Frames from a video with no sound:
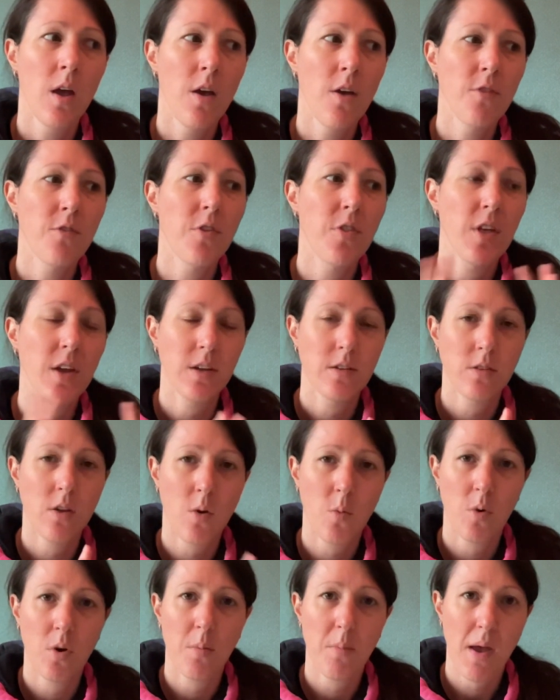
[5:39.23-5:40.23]
for things that I
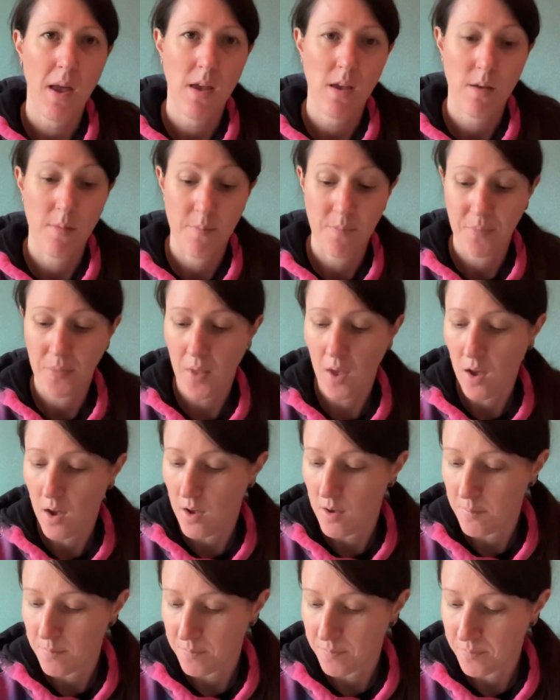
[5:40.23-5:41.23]
want to make.
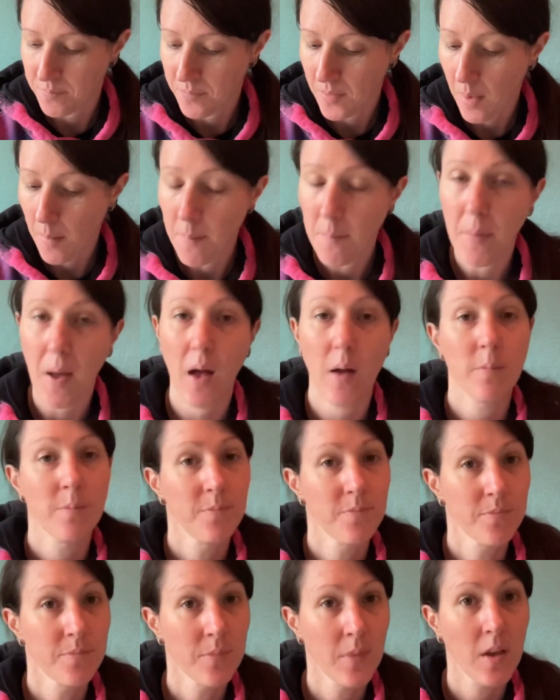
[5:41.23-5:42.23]
But
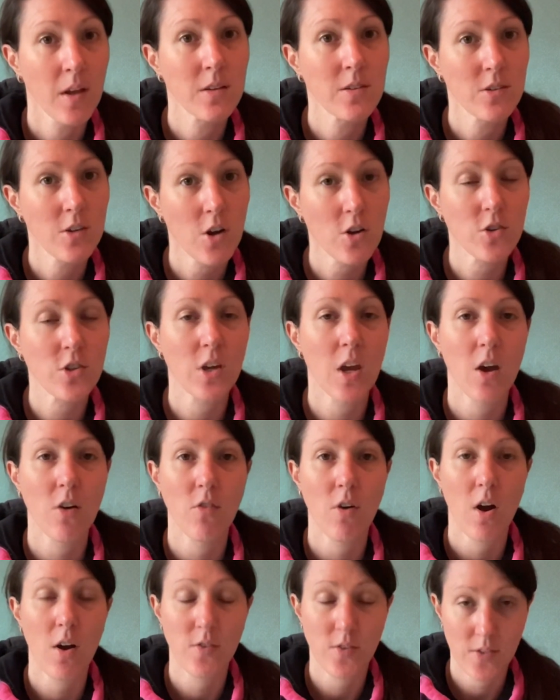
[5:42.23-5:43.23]
starter kit
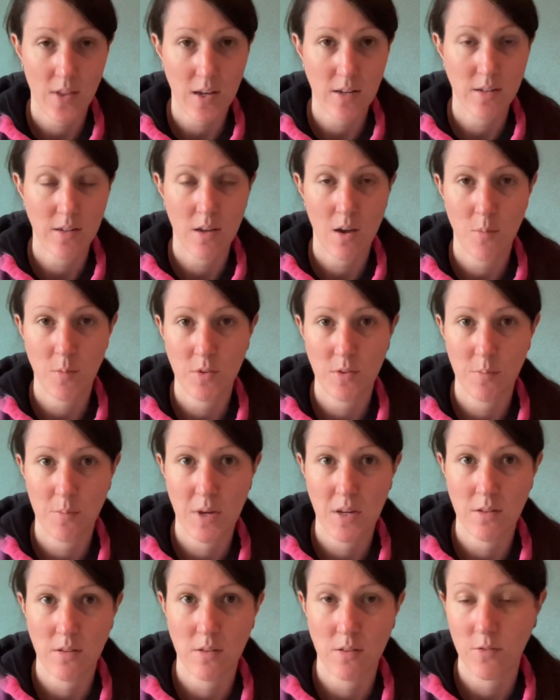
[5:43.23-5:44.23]
arrived and that did come with some
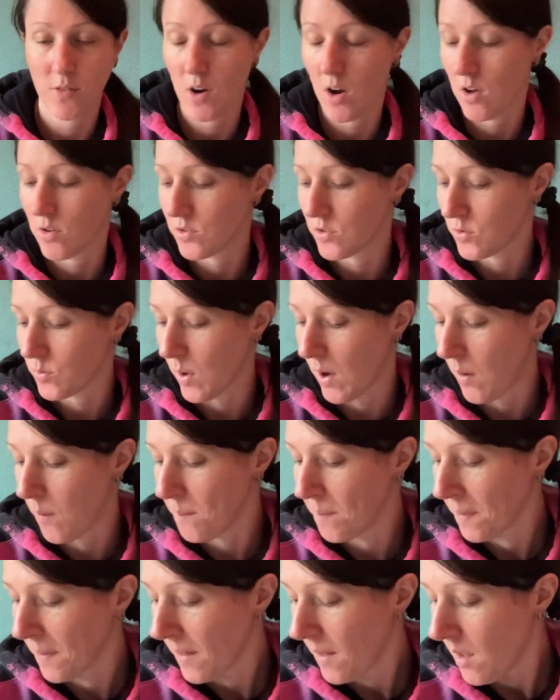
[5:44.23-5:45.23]
pieces of glass as well.
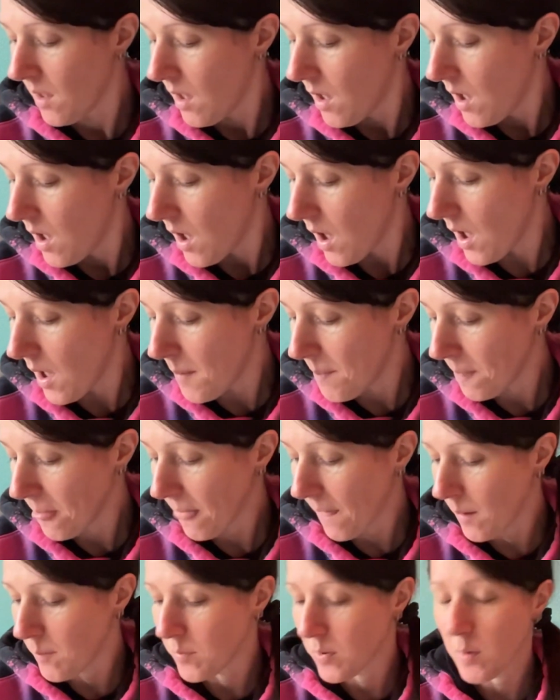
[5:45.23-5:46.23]
I'm
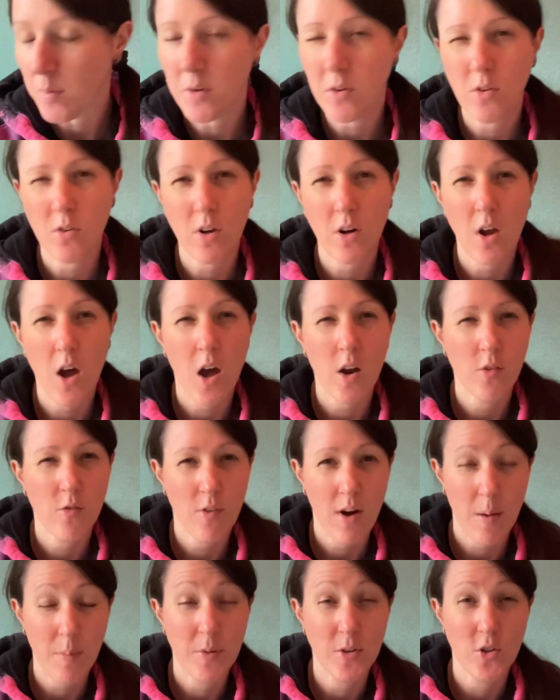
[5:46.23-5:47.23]
probably not going to
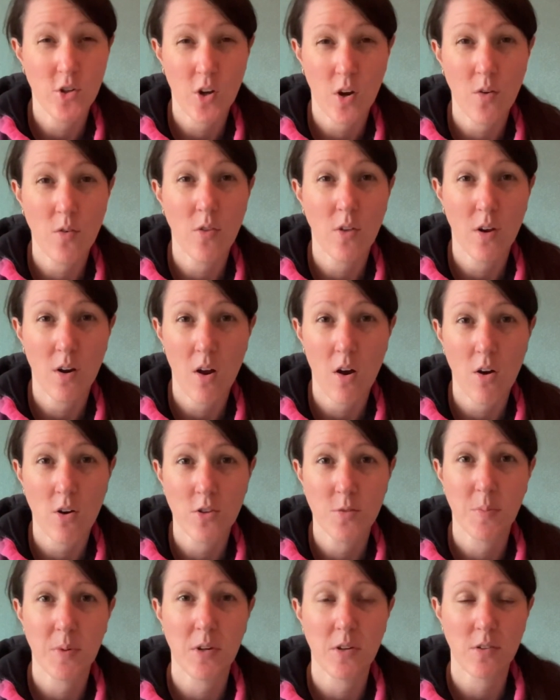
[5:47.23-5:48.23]
unwrap and show you the
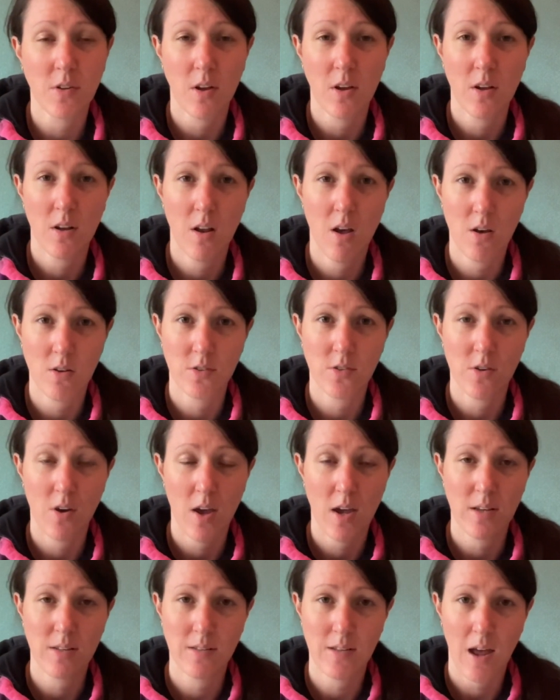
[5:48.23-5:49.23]
glass because last
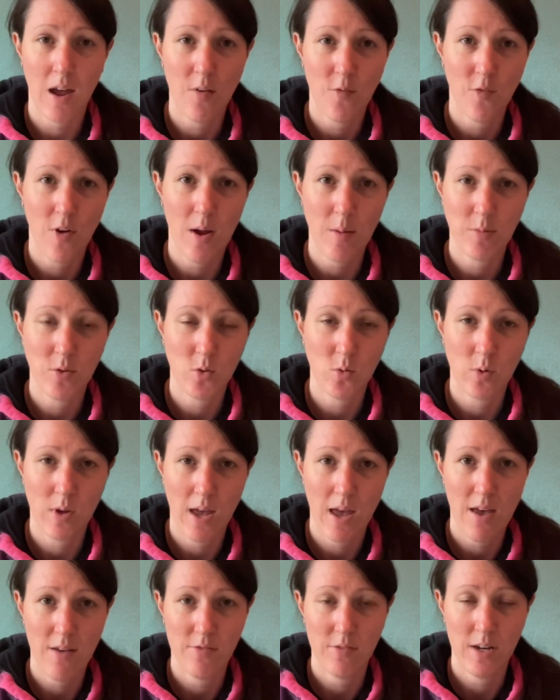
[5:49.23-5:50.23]
night I sat and wrapped it all
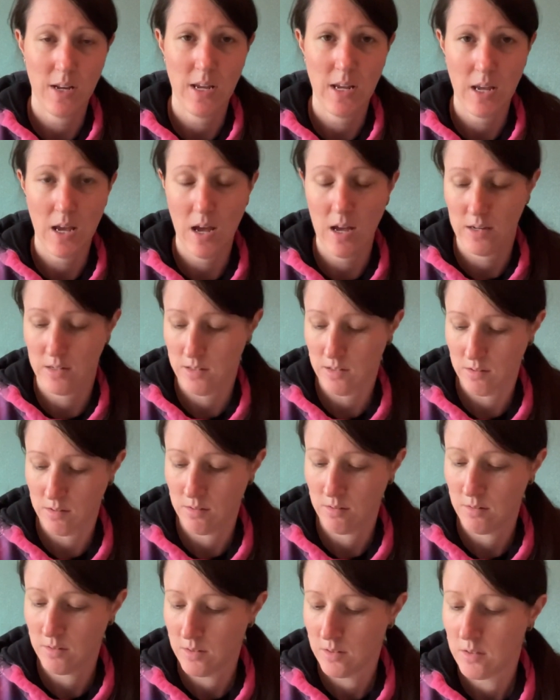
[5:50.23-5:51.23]
carefully and
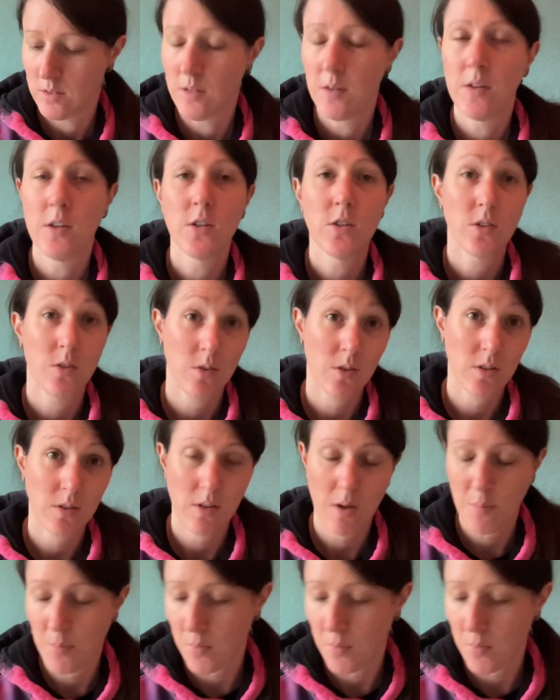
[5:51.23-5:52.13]
so it doesn't get